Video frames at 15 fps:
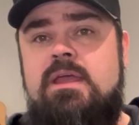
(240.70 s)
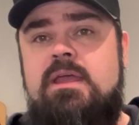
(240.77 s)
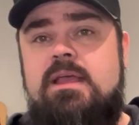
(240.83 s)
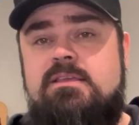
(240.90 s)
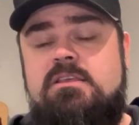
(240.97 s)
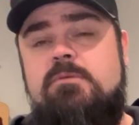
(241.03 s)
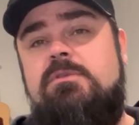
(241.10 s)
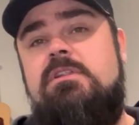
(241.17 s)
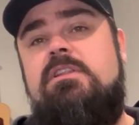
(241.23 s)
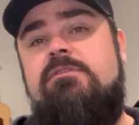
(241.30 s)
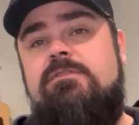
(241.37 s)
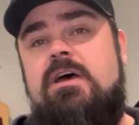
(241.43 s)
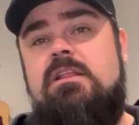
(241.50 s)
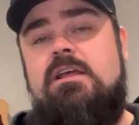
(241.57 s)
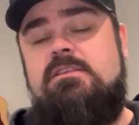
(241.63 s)
Is
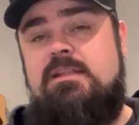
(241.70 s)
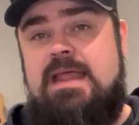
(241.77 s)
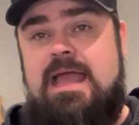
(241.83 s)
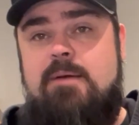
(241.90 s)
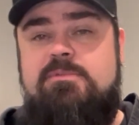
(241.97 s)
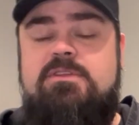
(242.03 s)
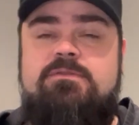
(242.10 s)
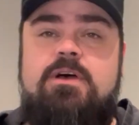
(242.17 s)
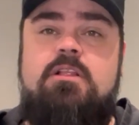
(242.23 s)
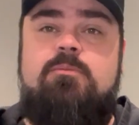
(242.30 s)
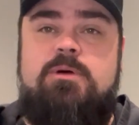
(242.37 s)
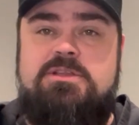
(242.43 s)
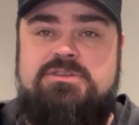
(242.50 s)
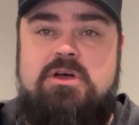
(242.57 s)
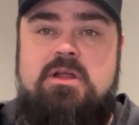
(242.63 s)
an app
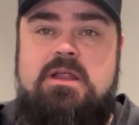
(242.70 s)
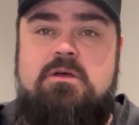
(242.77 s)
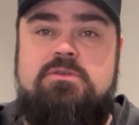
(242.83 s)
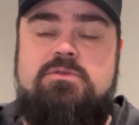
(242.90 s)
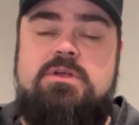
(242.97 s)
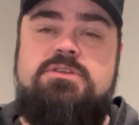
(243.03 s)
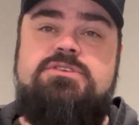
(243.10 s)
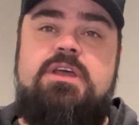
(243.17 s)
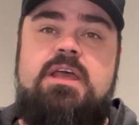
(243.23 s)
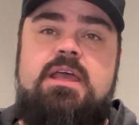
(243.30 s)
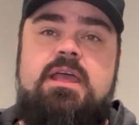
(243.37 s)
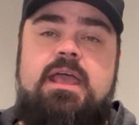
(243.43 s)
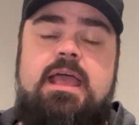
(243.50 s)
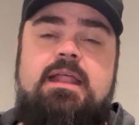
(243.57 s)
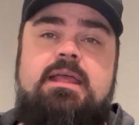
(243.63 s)
developed by John Eldredge,
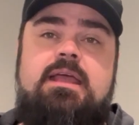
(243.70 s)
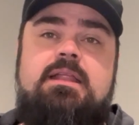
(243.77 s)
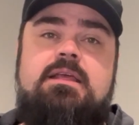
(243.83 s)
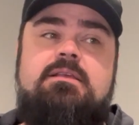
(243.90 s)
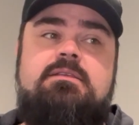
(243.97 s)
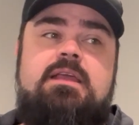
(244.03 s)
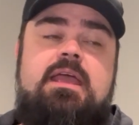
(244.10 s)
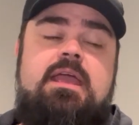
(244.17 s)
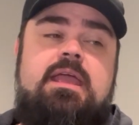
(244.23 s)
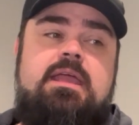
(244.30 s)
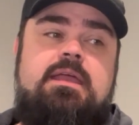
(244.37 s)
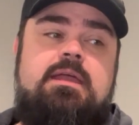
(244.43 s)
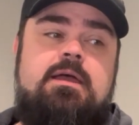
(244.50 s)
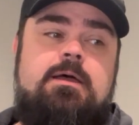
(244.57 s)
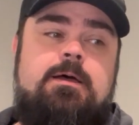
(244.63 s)
and it is
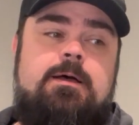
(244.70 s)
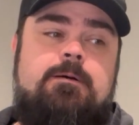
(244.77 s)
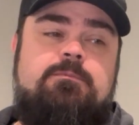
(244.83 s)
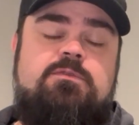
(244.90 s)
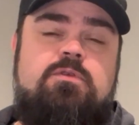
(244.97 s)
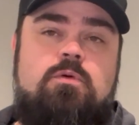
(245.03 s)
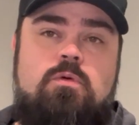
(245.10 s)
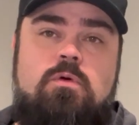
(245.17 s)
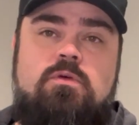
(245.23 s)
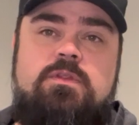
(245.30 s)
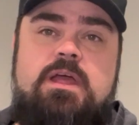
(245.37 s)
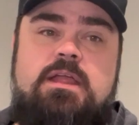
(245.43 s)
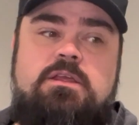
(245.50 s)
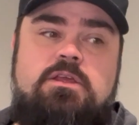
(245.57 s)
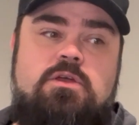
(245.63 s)
a tool
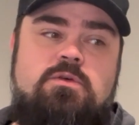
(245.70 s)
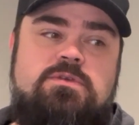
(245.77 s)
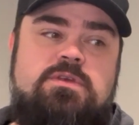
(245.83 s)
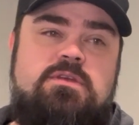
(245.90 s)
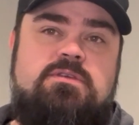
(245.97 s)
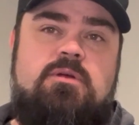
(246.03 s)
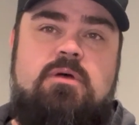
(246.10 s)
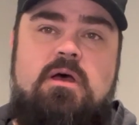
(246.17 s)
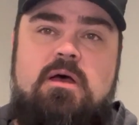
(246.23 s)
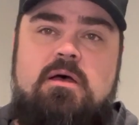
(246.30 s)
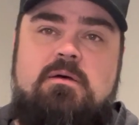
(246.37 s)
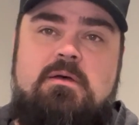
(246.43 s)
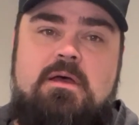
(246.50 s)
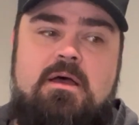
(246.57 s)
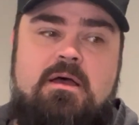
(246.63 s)
that uses
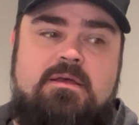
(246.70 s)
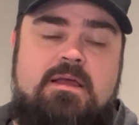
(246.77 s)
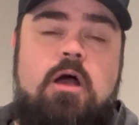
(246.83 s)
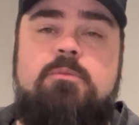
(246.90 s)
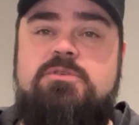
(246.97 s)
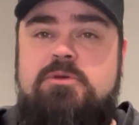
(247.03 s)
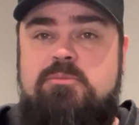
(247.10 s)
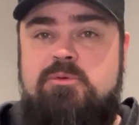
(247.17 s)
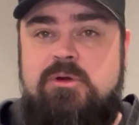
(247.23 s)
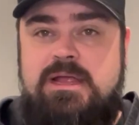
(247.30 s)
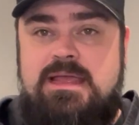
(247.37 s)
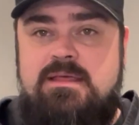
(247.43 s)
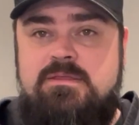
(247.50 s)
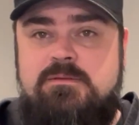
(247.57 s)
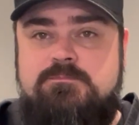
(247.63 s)
helps you
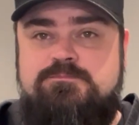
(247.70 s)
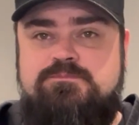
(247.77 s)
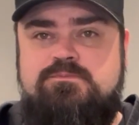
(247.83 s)
breathe,